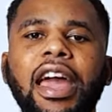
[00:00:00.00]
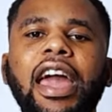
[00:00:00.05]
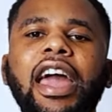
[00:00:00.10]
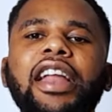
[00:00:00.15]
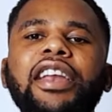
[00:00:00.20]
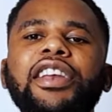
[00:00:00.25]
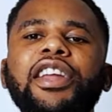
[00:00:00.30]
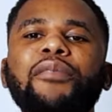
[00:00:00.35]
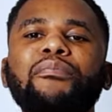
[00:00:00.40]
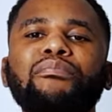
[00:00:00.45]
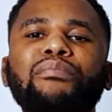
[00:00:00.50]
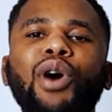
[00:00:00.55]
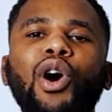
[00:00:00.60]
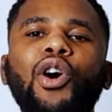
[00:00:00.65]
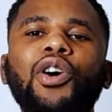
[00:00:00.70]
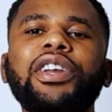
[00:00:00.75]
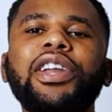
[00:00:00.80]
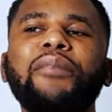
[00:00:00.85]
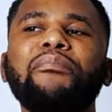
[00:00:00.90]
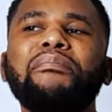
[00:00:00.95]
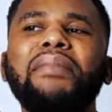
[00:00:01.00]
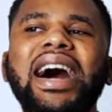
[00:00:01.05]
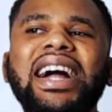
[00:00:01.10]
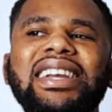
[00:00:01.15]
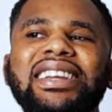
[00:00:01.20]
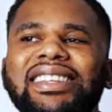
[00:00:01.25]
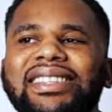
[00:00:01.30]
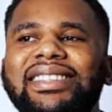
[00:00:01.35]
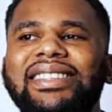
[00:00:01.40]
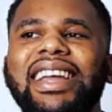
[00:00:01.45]
and the more the
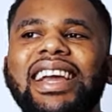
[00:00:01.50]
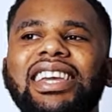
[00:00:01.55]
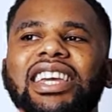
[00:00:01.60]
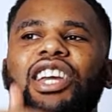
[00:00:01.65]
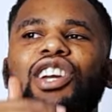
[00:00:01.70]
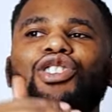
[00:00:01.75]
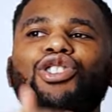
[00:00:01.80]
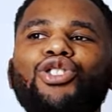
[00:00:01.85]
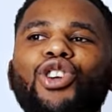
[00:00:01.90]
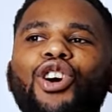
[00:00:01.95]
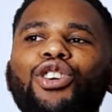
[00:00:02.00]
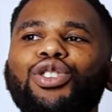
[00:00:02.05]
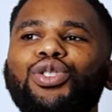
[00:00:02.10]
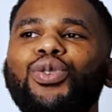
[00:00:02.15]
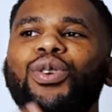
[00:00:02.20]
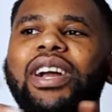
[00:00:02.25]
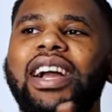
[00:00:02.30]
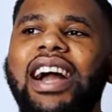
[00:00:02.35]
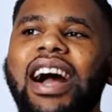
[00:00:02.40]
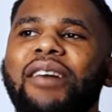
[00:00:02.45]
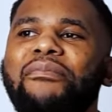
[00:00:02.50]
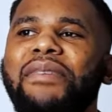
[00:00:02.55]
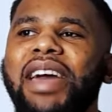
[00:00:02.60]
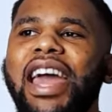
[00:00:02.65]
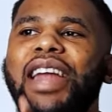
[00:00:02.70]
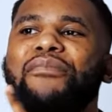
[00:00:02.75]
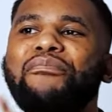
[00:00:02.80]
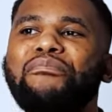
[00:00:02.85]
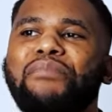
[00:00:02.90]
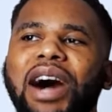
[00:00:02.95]
man is taking long to come
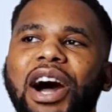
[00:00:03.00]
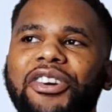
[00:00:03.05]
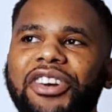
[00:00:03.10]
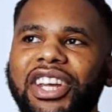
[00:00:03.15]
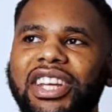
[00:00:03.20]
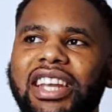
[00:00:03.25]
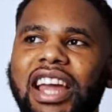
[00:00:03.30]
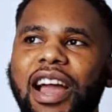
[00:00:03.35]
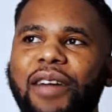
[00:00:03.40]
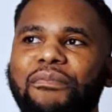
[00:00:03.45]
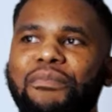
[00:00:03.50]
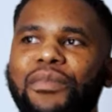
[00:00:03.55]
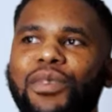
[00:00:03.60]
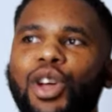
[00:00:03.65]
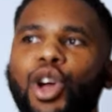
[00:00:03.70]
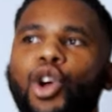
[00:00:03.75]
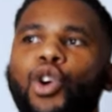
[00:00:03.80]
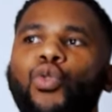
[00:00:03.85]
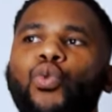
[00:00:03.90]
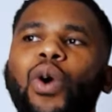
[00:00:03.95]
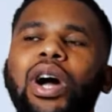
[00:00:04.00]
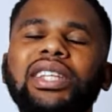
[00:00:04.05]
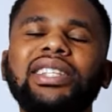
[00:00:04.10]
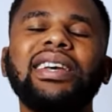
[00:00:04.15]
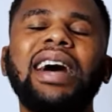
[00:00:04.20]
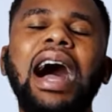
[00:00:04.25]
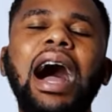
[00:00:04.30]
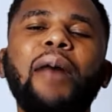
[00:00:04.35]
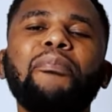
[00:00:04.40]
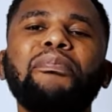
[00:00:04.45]
and marry them, what's
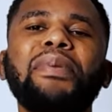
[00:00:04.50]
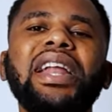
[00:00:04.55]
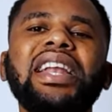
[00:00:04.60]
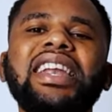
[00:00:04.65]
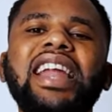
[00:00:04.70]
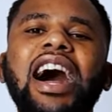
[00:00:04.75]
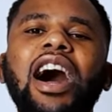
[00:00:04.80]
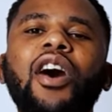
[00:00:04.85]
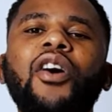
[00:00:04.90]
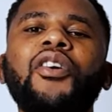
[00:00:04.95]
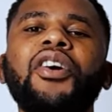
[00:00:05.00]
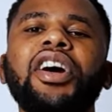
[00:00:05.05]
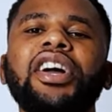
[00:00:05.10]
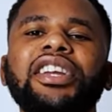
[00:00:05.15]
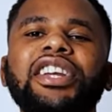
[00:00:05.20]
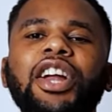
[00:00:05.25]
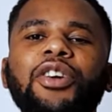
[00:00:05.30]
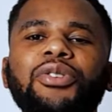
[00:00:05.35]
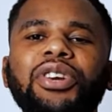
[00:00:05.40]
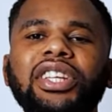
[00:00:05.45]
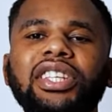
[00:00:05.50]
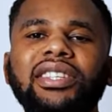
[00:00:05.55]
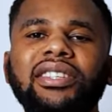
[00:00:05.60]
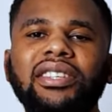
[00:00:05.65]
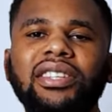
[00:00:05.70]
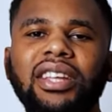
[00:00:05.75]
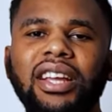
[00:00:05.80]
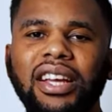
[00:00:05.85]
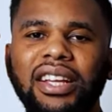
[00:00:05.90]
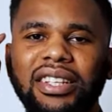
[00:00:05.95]
happened now, there
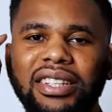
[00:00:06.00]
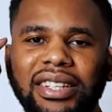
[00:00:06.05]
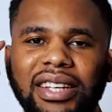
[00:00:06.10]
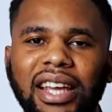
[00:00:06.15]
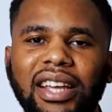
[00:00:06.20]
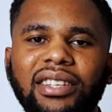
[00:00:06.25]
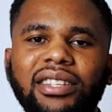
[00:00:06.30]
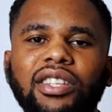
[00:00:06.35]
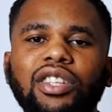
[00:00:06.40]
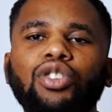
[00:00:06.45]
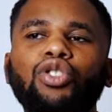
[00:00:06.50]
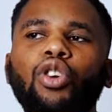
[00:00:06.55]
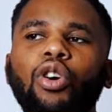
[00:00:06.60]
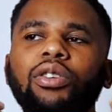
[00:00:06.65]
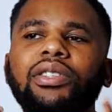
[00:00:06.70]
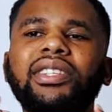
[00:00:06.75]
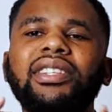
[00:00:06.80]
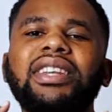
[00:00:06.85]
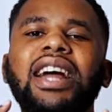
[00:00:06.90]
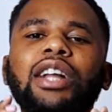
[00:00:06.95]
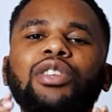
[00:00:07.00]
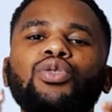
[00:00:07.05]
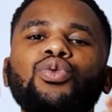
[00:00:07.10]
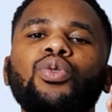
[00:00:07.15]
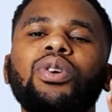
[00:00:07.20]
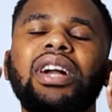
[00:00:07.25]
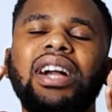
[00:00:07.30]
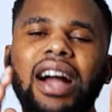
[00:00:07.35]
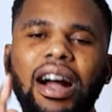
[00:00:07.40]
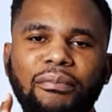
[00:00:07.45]
is these thoughts that
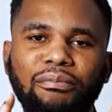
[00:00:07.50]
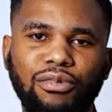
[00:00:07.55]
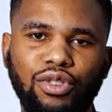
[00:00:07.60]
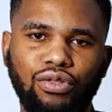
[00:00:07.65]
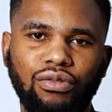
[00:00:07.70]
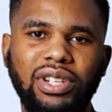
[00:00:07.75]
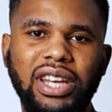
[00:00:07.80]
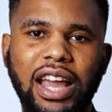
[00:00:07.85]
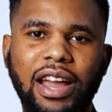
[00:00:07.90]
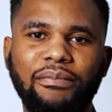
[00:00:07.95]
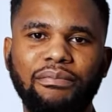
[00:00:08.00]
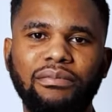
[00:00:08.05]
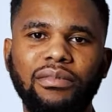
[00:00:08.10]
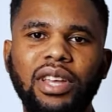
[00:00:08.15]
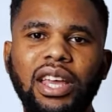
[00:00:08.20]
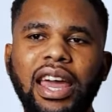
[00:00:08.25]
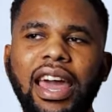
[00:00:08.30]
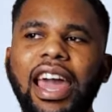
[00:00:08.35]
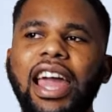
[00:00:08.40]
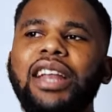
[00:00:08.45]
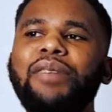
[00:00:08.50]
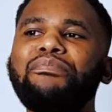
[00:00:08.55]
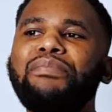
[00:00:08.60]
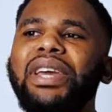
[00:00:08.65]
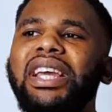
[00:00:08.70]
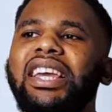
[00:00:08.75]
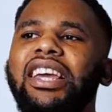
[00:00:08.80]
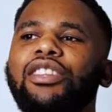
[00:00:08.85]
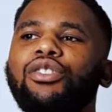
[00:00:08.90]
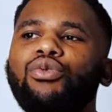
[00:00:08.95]
will come to them and
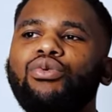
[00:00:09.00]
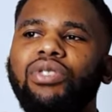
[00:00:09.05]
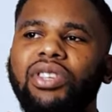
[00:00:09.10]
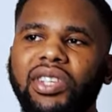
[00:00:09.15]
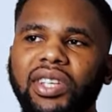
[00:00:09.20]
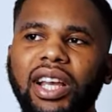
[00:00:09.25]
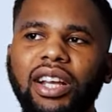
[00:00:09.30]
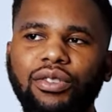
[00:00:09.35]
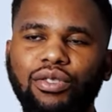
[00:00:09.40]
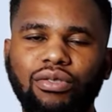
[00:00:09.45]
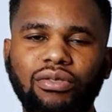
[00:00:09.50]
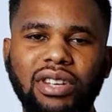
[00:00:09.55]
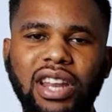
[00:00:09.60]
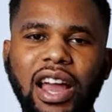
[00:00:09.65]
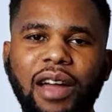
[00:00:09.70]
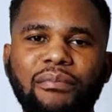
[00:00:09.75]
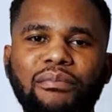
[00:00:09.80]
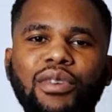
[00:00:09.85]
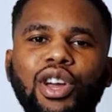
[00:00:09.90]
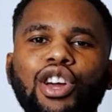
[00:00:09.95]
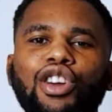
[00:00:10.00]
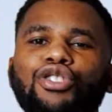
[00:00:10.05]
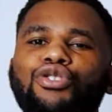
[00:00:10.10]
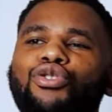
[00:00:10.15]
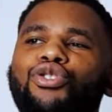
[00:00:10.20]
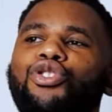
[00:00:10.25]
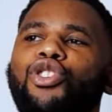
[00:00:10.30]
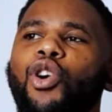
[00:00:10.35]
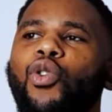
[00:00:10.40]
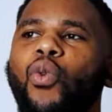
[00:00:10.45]
begin to say to them,
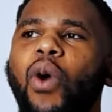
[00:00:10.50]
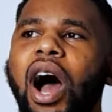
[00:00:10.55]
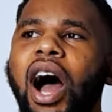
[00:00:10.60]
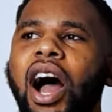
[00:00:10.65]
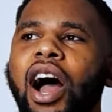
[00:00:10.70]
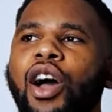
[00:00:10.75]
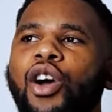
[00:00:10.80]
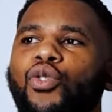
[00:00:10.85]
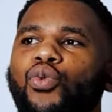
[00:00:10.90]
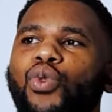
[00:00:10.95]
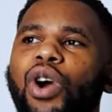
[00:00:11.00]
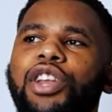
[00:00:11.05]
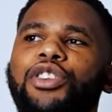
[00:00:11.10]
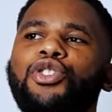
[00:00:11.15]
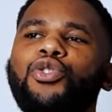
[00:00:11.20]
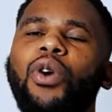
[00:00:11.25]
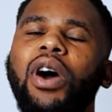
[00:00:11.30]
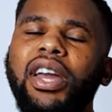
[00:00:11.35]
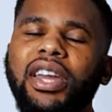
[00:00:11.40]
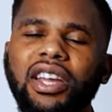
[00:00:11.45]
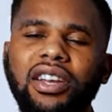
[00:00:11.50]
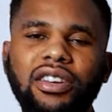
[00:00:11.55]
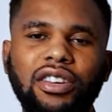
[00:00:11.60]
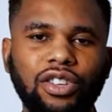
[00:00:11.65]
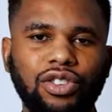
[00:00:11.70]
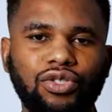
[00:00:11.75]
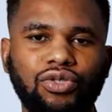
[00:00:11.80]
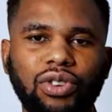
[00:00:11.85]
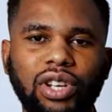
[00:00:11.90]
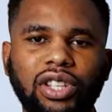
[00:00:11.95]
you know what, when you were in the
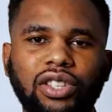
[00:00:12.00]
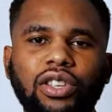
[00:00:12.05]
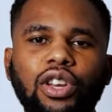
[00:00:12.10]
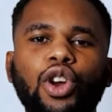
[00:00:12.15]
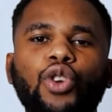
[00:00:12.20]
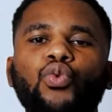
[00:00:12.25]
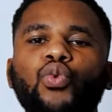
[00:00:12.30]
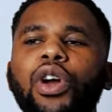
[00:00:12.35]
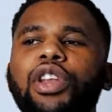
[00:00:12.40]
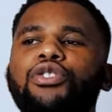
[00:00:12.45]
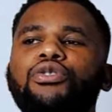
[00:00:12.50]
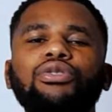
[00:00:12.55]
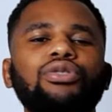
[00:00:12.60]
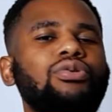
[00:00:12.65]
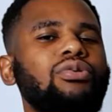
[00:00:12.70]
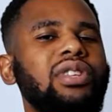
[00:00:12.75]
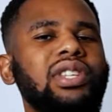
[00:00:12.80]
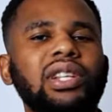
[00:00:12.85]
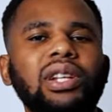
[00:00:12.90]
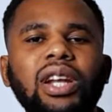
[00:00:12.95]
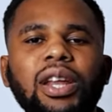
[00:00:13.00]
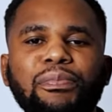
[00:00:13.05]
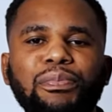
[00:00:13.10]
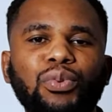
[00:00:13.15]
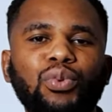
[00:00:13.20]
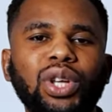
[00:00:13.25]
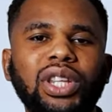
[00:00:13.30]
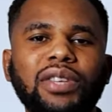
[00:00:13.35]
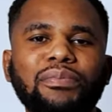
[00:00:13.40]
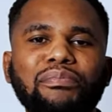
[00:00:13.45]
street, when you used to sleep
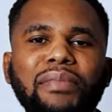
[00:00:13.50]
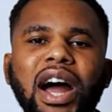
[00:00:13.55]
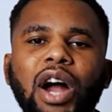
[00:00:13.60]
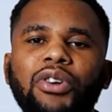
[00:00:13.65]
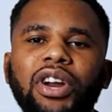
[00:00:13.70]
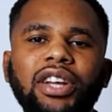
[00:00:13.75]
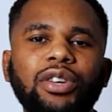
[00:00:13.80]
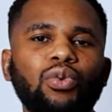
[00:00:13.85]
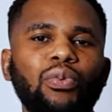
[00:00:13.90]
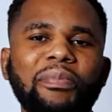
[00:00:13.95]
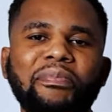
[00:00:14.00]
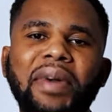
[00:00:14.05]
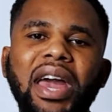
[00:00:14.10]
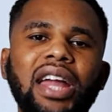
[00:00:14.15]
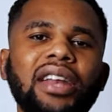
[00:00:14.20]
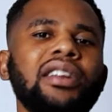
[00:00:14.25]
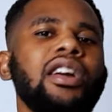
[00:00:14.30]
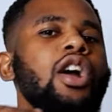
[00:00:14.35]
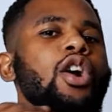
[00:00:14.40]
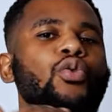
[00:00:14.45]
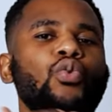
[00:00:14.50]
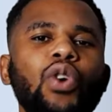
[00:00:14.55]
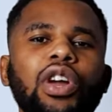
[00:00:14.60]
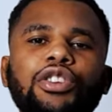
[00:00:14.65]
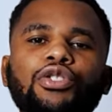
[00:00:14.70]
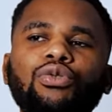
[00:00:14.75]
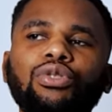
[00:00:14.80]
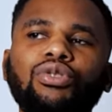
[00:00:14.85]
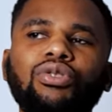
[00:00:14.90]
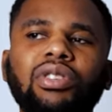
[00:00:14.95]
with married men, when
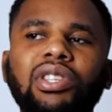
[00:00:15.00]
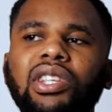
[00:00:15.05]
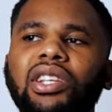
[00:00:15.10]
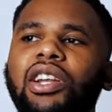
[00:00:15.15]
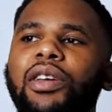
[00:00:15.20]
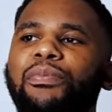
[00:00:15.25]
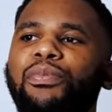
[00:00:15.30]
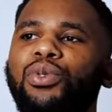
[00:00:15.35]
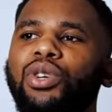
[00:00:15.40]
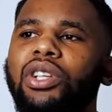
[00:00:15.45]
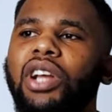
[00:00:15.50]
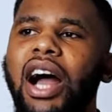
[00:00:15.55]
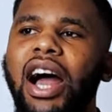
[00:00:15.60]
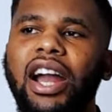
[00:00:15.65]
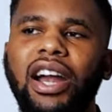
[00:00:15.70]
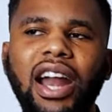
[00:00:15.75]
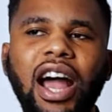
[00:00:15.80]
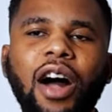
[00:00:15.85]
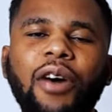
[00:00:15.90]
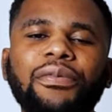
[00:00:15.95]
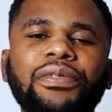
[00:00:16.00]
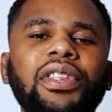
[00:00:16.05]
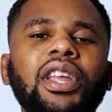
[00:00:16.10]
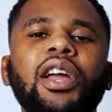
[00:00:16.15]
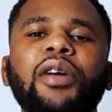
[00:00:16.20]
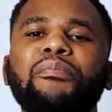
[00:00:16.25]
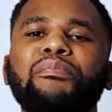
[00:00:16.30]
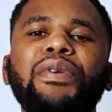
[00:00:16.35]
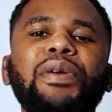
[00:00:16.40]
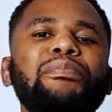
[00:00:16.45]
you used to sleep with around,
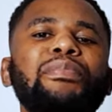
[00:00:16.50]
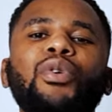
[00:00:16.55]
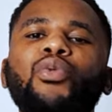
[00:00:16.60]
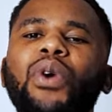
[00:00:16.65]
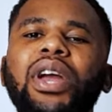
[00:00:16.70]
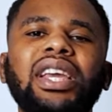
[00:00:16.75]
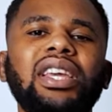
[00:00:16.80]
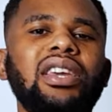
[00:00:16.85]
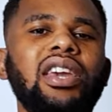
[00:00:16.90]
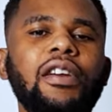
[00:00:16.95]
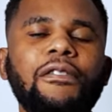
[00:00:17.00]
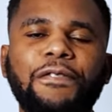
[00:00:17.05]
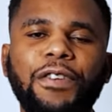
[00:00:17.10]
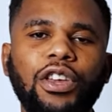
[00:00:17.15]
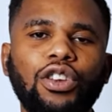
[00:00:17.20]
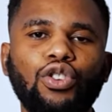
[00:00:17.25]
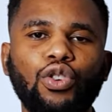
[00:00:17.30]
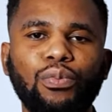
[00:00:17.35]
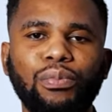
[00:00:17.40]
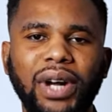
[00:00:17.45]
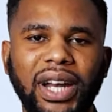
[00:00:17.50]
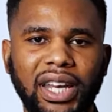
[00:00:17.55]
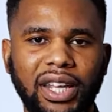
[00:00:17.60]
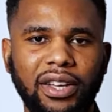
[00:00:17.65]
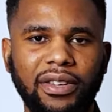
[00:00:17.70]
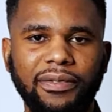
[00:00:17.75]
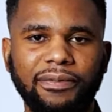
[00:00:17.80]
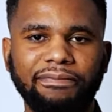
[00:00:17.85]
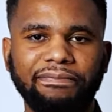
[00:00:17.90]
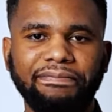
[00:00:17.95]
people were giving you
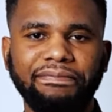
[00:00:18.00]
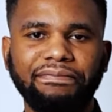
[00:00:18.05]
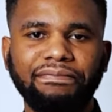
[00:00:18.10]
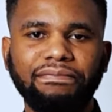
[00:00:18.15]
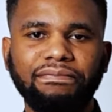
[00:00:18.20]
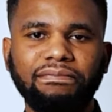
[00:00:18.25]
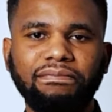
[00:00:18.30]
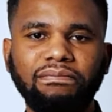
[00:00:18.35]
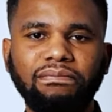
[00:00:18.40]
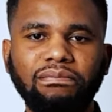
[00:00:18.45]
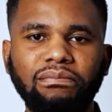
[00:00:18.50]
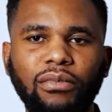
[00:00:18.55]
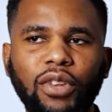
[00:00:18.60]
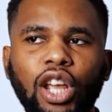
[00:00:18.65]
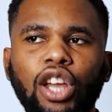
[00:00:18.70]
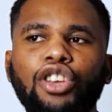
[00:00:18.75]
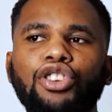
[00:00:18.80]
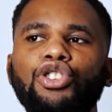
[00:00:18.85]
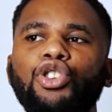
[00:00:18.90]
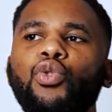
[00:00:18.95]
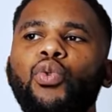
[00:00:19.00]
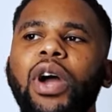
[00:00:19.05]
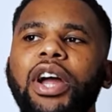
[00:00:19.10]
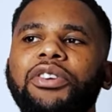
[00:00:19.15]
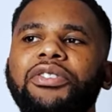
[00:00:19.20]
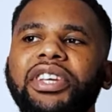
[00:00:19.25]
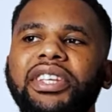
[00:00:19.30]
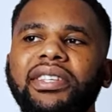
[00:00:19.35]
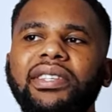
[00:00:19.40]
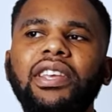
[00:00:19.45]
money. You were
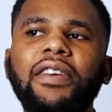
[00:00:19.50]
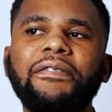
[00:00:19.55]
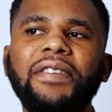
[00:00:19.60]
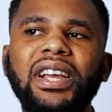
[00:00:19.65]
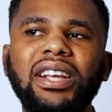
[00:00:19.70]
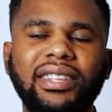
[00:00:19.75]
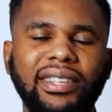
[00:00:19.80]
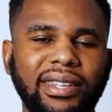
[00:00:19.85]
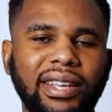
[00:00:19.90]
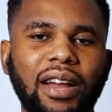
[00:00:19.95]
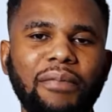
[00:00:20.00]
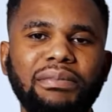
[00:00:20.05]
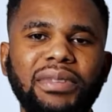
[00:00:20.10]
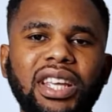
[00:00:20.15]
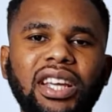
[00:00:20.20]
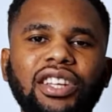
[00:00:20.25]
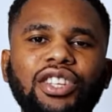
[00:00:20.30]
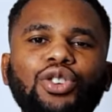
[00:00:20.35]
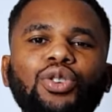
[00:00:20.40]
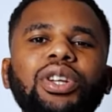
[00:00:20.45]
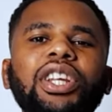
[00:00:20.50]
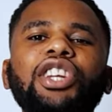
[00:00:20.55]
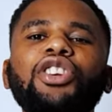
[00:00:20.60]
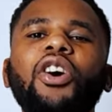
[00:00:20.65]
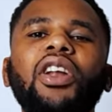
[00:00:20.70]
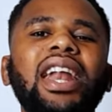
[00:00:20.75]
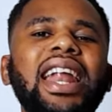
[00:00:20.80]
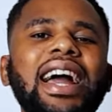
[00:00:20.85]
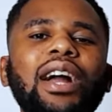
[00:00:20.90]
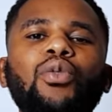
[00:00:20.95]
receiving something. You did
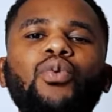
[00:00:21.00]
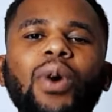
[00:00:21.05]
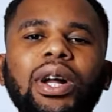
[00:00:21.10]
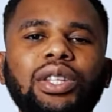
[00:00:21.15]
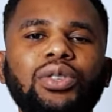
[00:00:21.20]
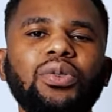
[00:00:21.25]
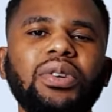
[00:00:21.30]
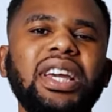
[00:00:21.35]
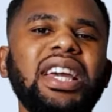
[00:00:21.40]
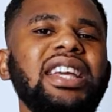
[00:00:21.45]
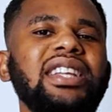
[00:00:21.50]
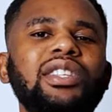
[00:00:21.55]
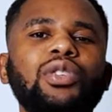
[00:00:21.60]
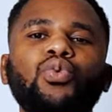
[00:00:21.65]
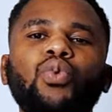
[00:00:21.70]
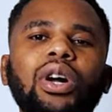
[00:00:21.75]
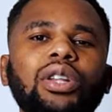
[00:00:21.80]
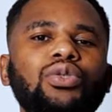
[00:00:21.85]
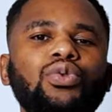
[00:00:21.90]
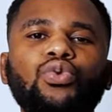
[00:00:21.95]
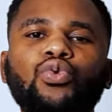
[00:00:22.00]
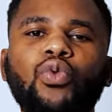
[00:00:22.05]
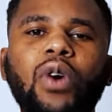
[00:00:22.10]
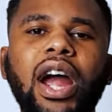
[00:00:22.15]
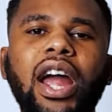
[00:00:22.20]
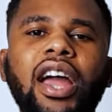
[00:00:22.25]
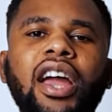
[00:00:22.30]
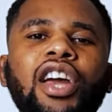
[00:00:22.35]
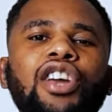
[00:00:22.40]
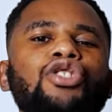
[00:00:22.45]
not lack what to eat, what to
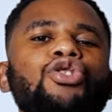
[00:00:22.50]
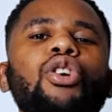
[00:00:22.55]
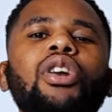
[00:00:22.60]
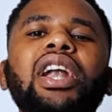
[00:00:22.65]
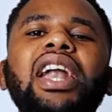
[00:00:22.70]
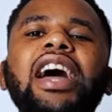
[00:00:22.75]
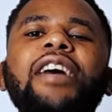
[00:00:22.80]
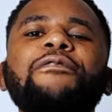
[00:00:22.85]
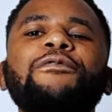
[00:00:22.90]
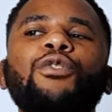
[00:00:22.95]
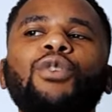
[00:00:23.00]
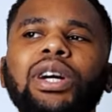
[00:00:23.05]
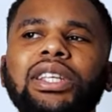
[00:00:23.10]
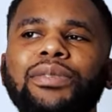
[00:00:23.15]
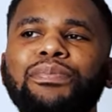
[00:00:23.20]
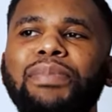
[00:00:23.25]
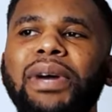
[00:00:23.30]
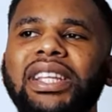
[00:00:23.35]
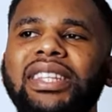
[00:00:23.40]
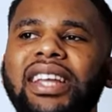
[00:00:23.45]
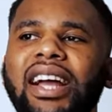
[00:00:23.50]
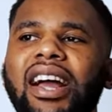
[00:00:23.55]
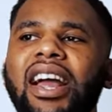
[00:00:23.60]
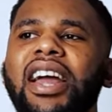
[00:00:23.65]
wear. Your life was better.